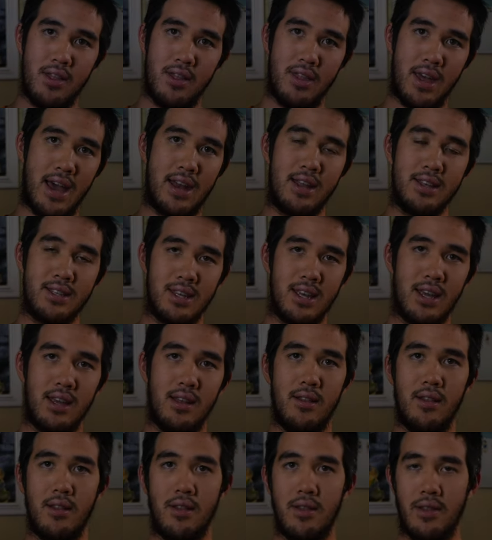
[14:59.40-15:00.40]
that is
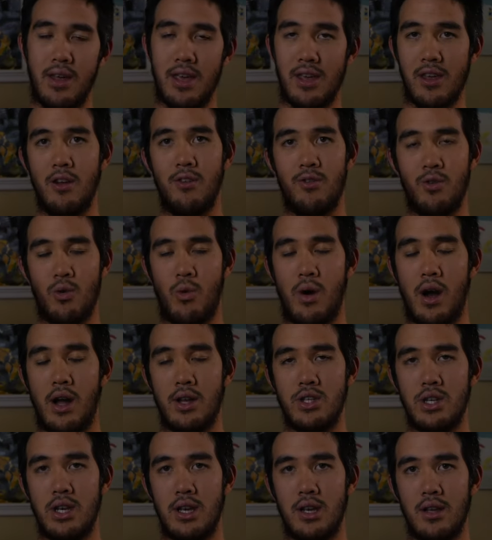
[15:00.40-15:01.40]
it. Thank you for
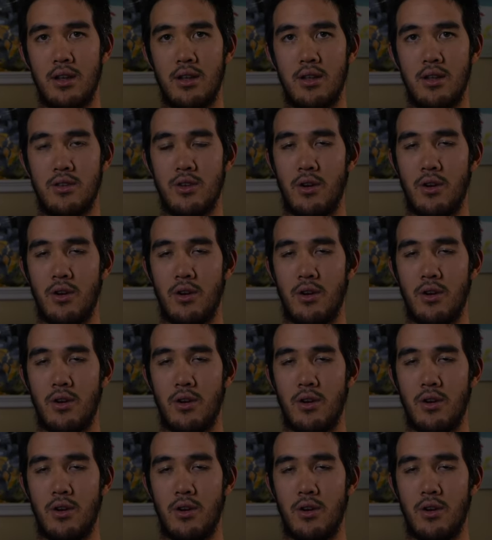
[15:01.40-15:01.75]
watching.